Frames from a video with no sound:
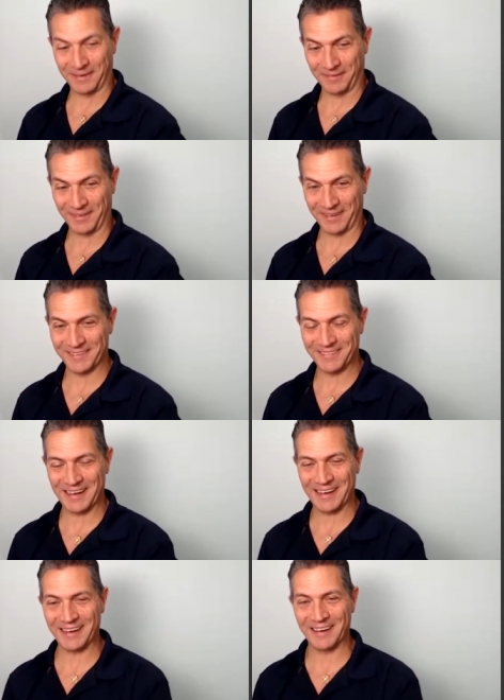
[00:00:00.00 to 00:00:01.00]
There we go.
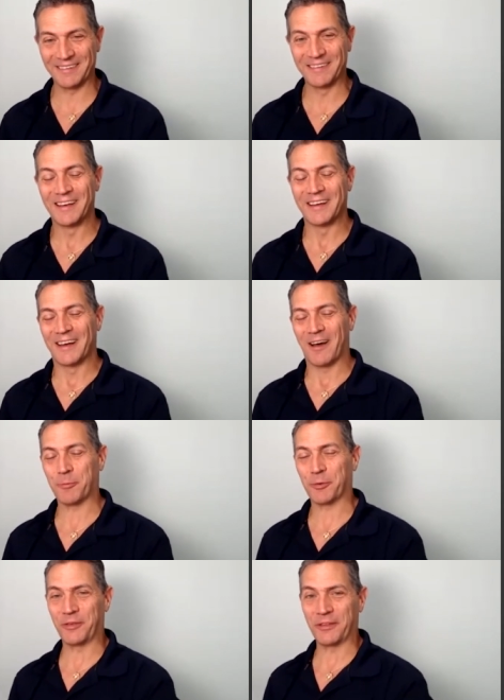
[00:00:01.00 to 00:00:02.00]
And
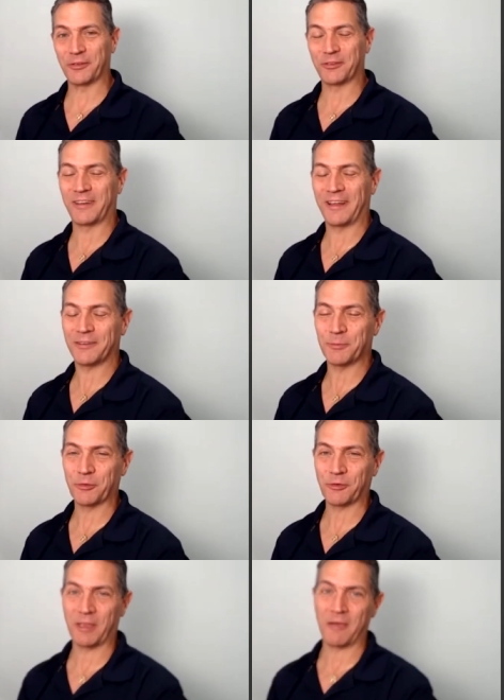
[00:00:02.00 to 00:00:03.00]
our presenter today is
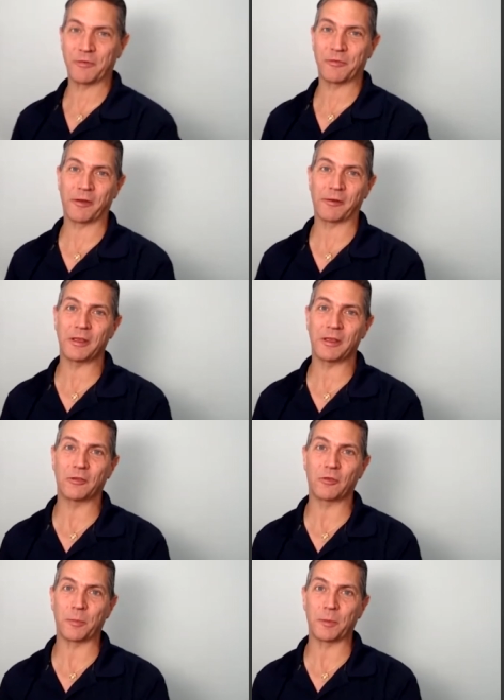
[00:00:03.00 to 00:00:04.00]
Mr. Kevin Ferry.
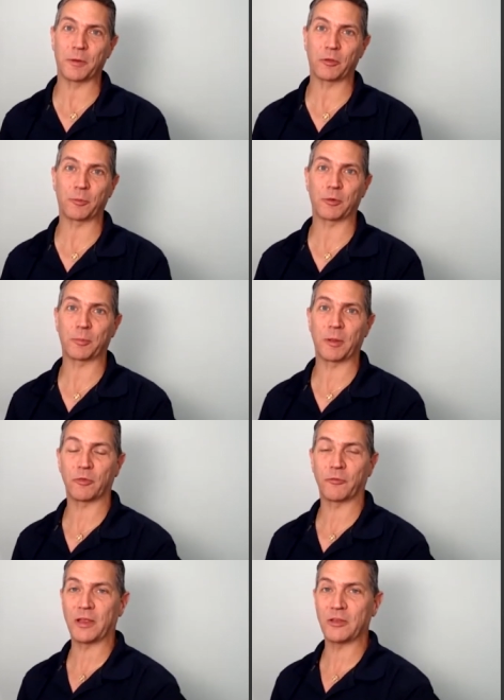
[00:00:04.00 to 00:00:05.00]
He's up in Pittsburgh,
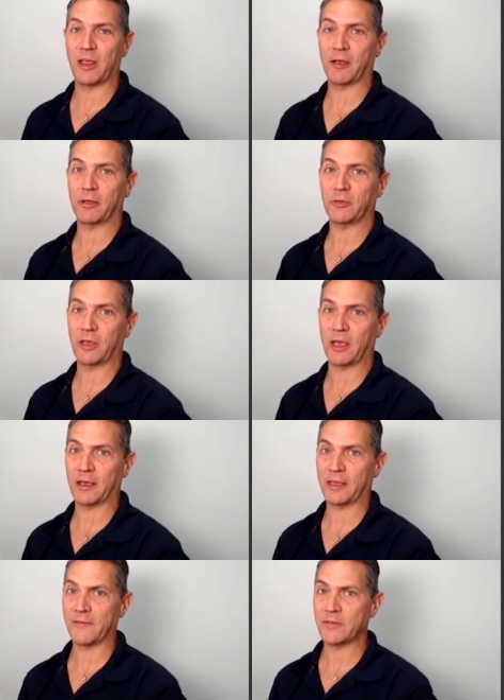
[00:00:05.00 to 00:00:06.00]
Pennsylvania area. Say
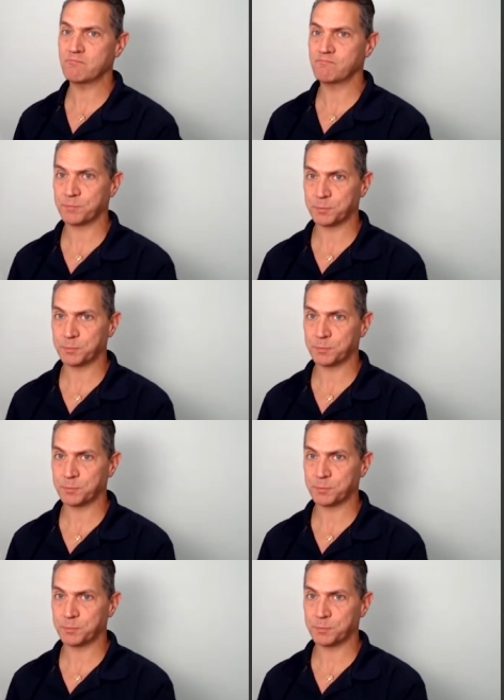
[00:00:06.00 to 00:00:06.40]
hi, Kevin.